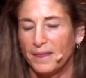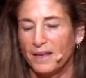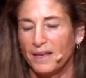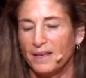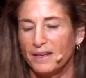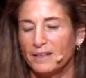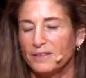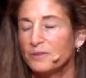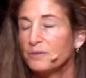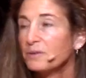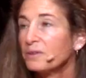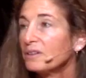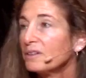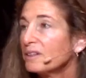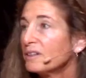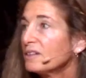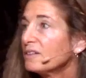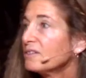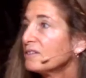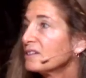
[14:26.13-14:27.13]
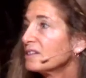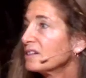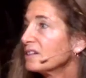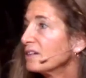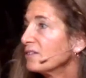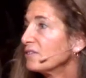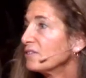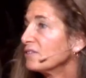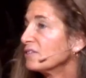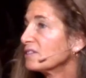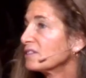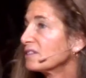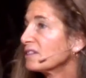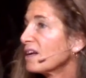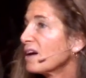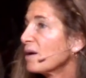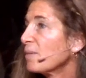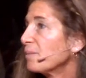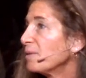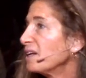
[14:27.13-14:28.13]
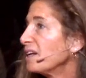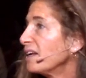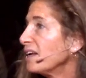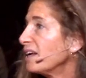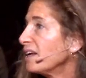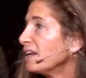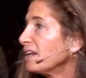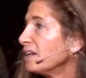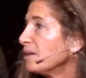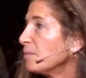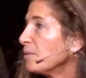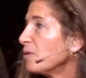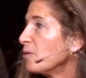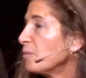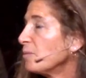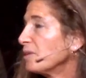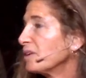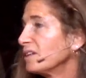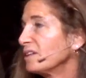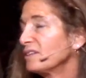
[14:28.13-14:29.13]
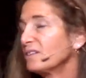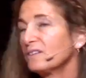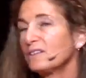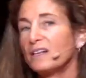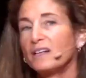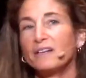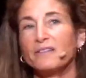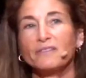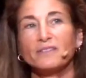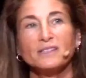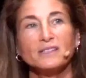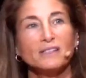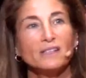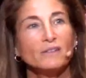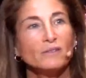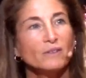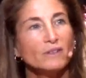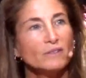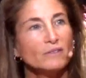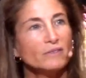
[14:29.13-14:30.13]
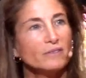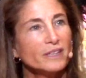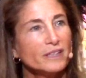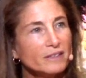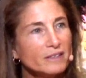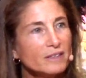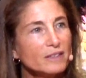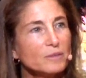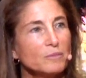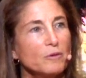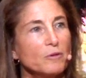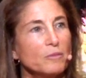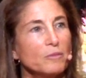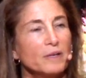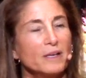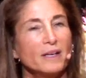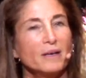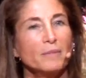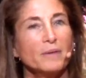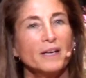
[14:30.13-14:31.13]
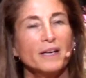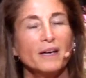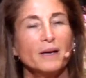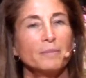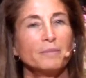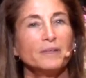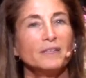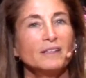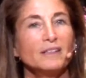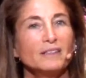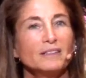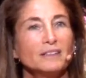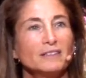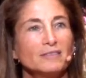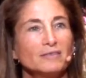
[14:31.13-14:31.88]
And it's really interesting if you stop in any moment in your life and say, well, right this moment, am I happy?